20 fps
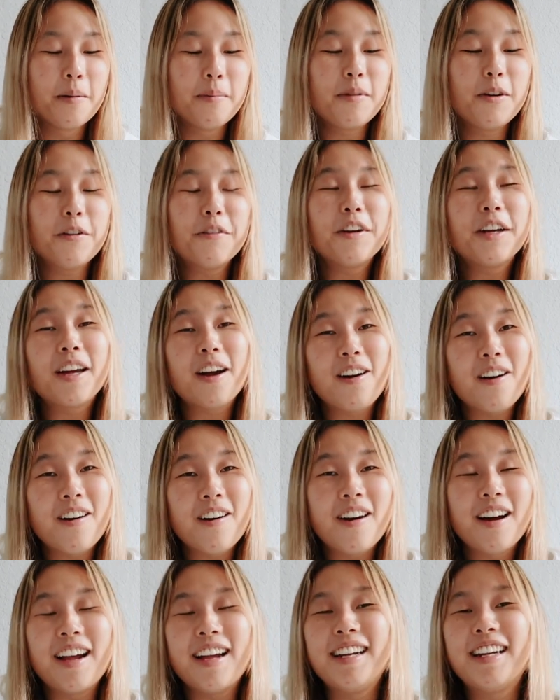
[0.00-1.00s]
Moving
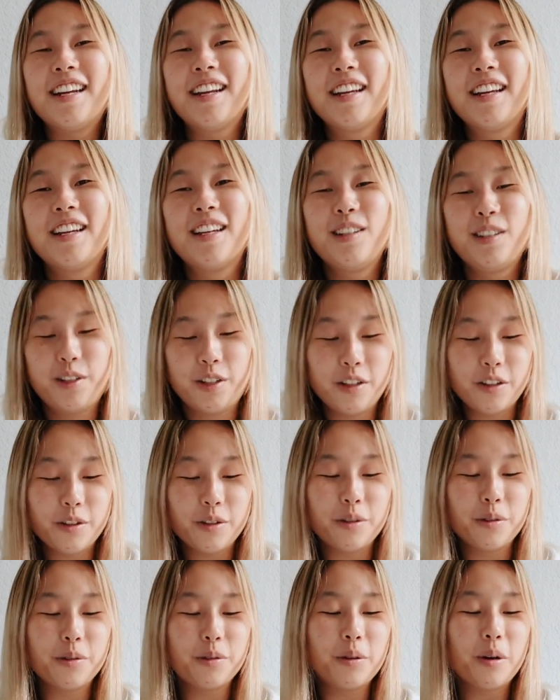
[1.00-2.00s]
on
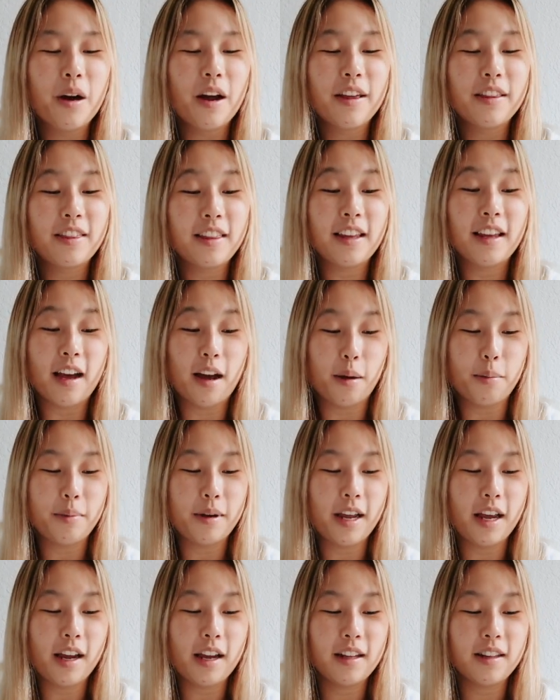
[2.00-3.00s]
to the
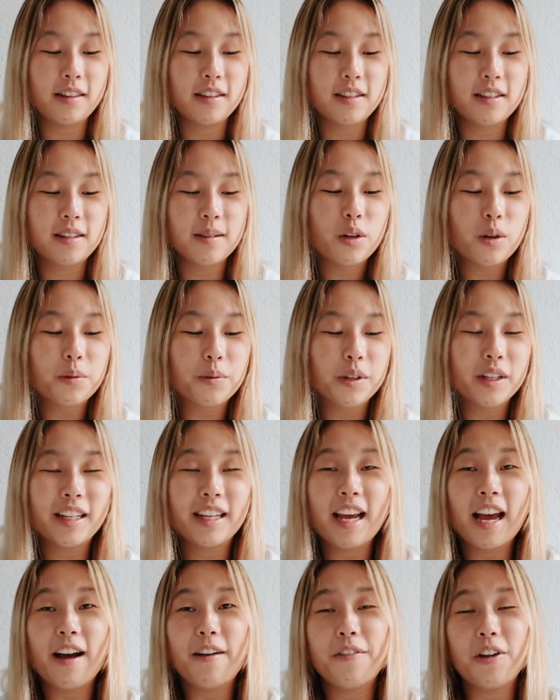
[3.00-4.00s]
updates. Don't
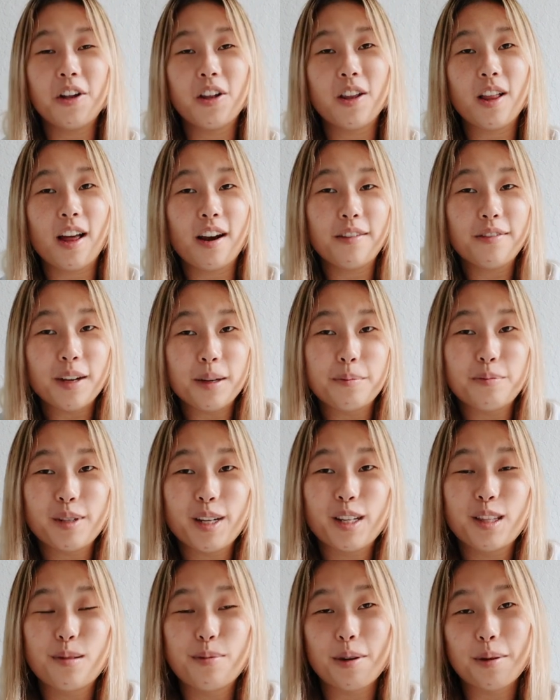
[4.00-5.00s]
really have a lot of
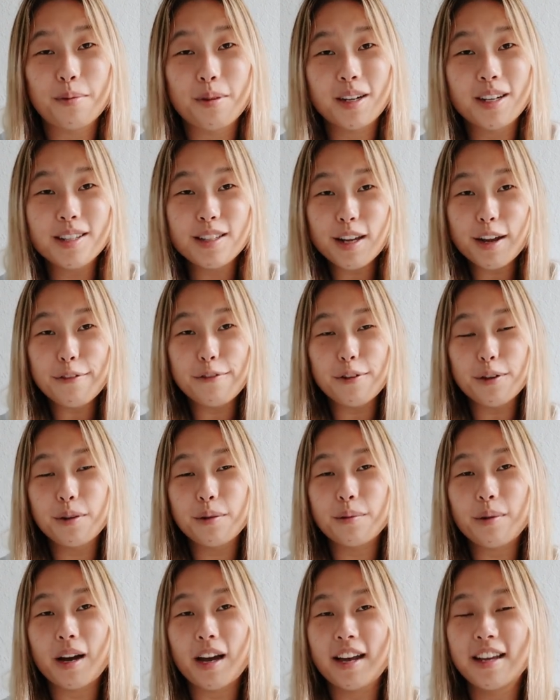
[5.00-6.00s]
updates, but I'm gonna say
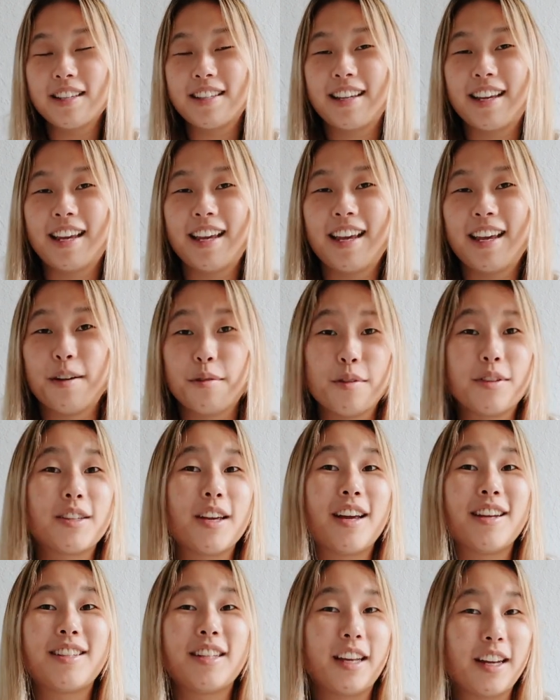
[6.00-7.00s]
food-wise, it was
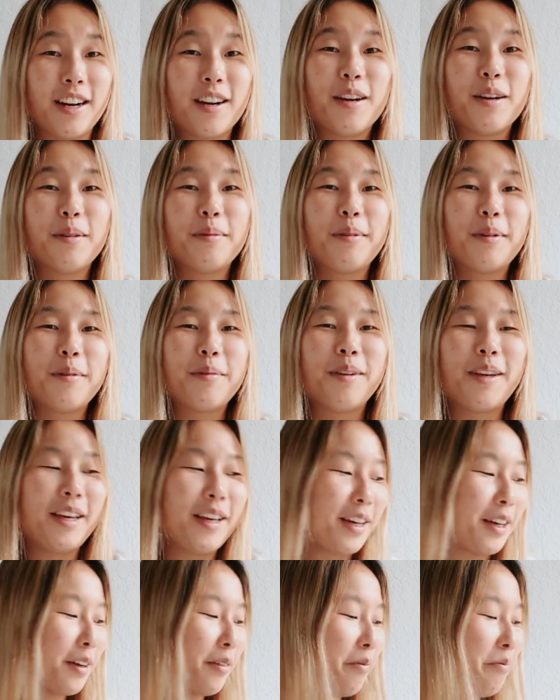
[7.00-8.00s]
a terrible
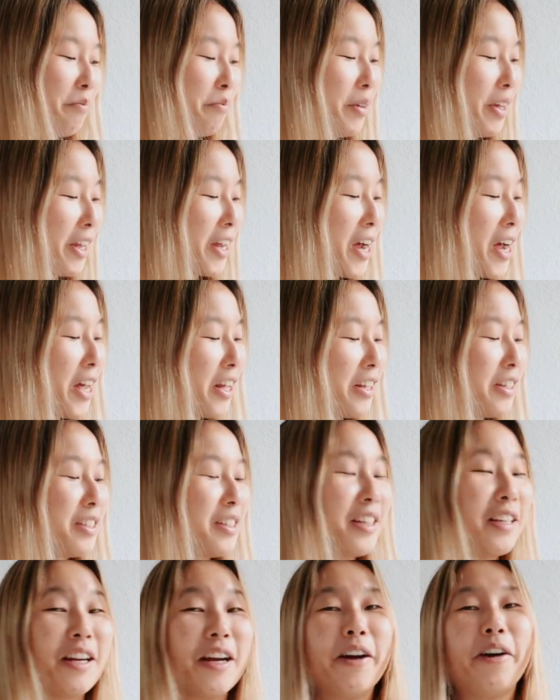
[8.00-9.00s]
week
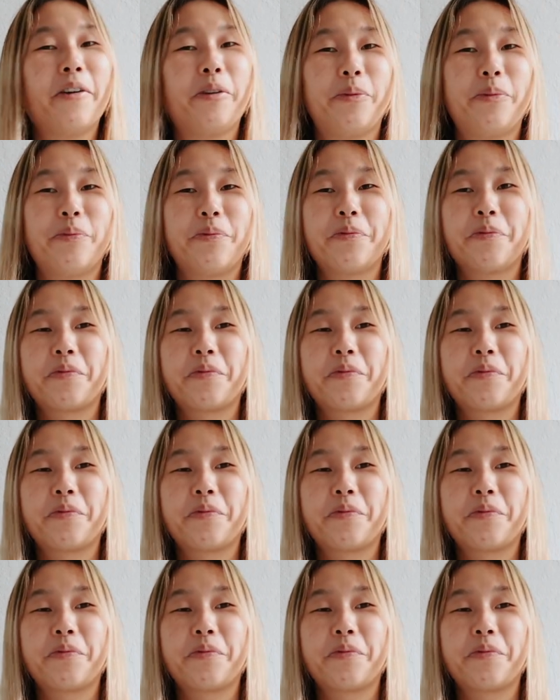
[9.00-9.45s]
because, you know,